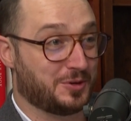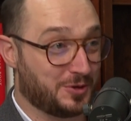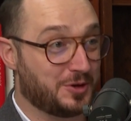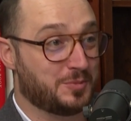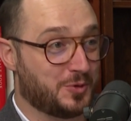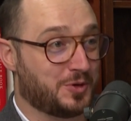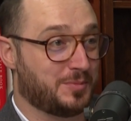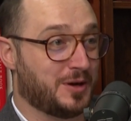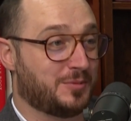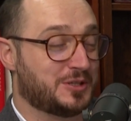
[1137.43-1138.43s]
learn more
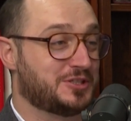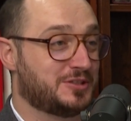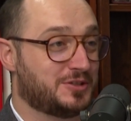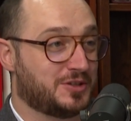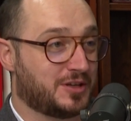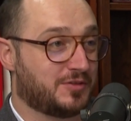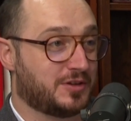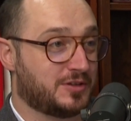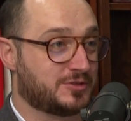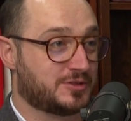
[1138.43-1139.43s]
about machine learning if
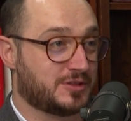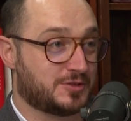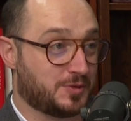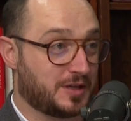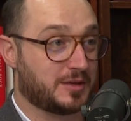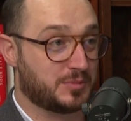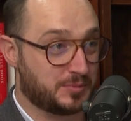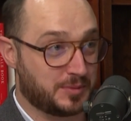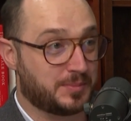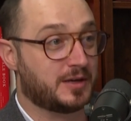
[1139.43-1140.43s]
they're interested so they can be
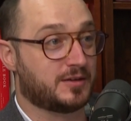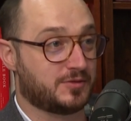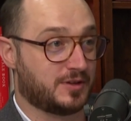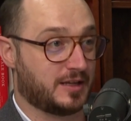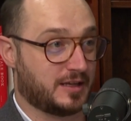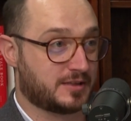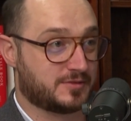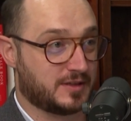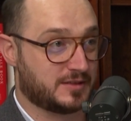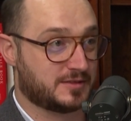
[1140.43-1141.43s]
prepared for that next
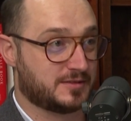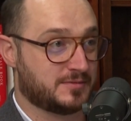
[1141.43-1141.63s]
phase?